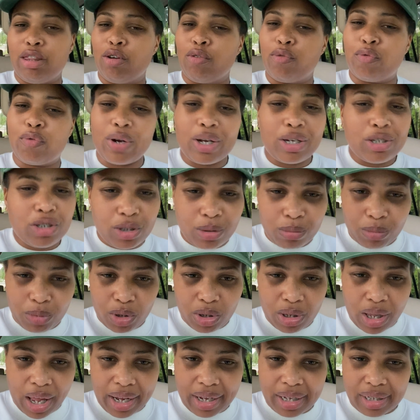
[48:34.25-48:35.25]
the friendship
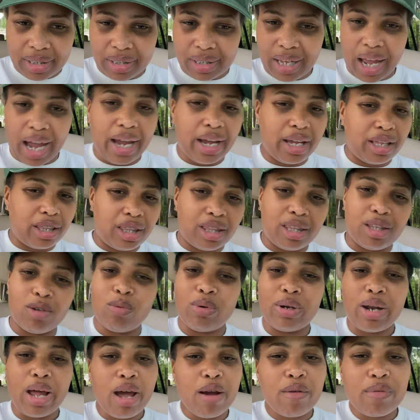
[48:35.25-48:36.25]
look like it's dying,
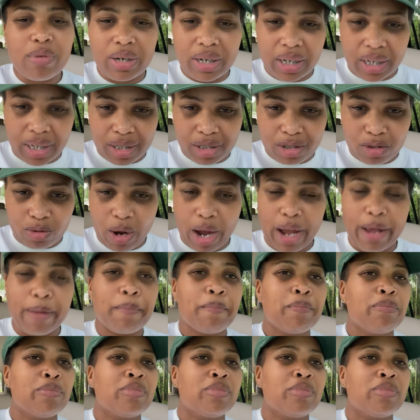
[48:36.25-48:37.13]
whatever it is, right?